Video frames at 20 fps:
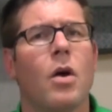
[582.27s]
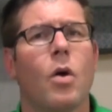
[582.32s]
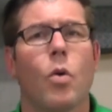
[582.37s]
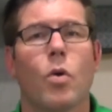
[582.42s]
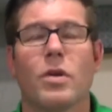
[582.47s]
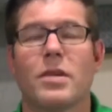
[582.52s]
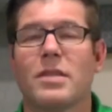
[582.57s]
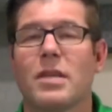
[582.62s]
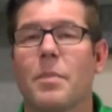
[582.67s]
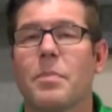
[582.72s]

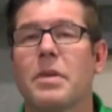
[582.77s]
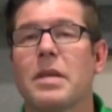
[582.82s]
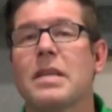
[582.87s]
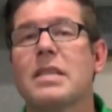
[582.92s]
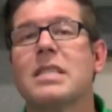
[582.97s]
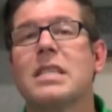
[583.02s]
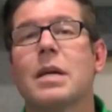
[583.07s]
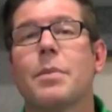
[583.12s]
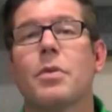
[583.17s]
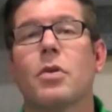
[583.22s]
or something
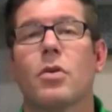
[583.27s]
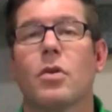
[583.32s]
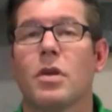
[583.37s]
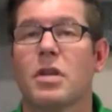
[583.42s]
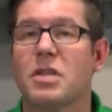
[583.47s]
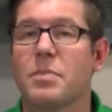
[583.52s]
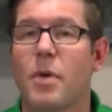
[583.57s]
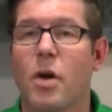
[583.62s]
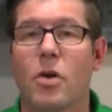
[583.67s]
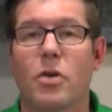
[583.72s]
similar, a
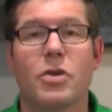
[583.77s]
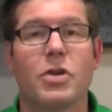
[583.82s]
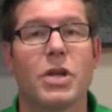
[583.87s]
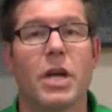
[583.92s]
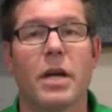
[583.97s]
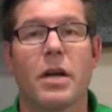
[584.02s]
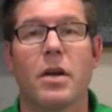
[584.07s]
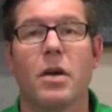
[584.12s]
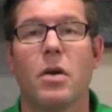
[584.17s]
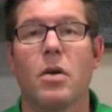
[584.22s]
smaller
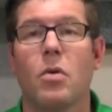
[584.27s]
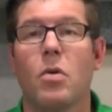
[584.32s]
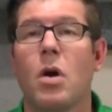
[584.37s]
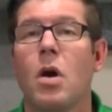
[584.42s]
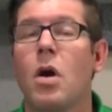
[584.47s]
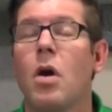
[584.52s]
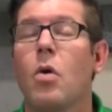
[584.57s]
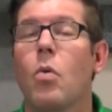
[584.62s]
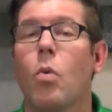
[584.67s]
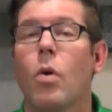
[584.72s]
Jayco,
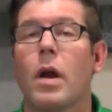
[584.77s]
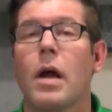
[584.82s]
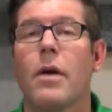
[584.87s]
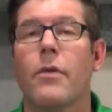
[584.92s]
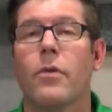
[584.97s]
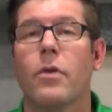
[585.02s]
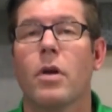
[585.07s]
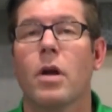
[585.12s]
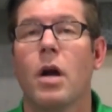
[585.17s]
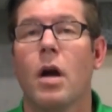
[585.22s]

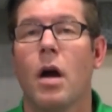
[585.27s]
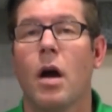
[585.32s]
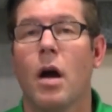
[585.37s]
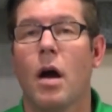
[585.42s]
whatever,